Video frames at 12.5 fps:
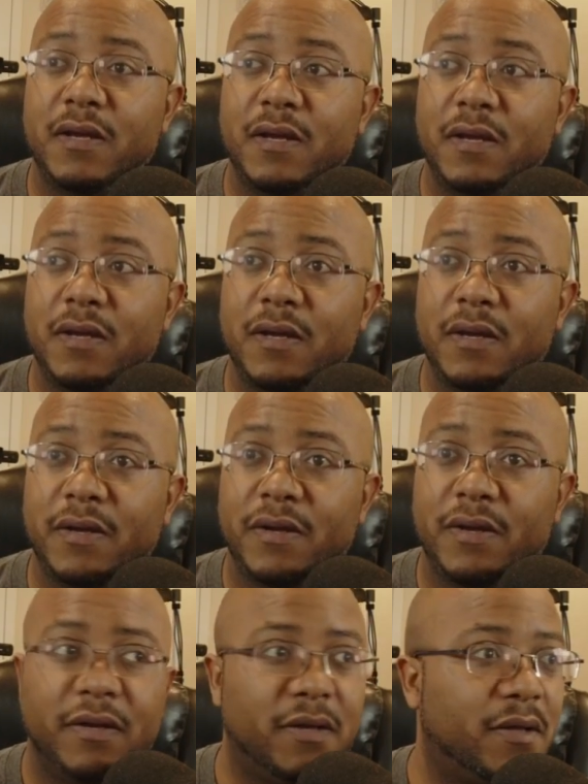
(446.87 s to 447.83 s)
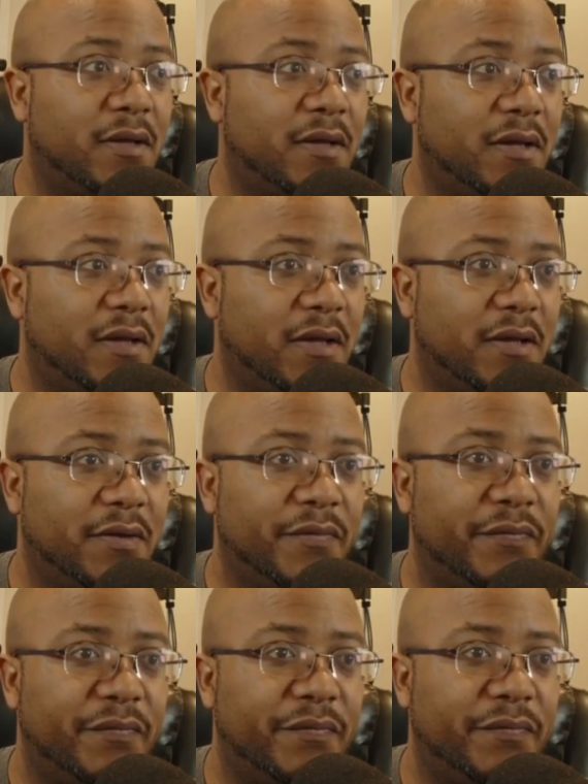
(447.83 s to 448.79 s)

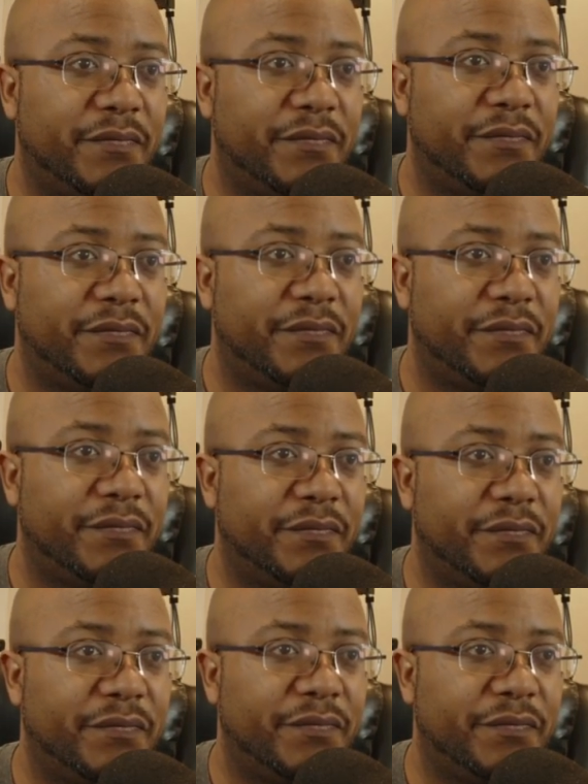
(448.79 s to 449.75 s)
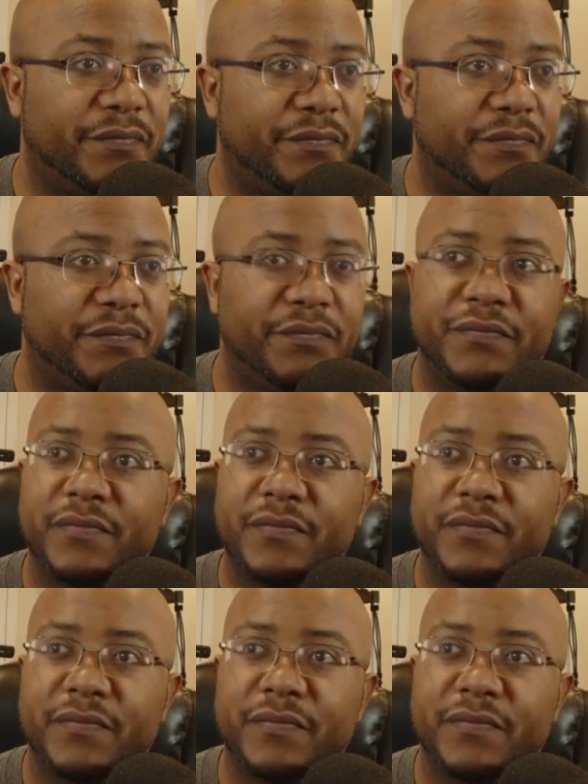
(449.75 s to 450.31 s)
Nothing is said.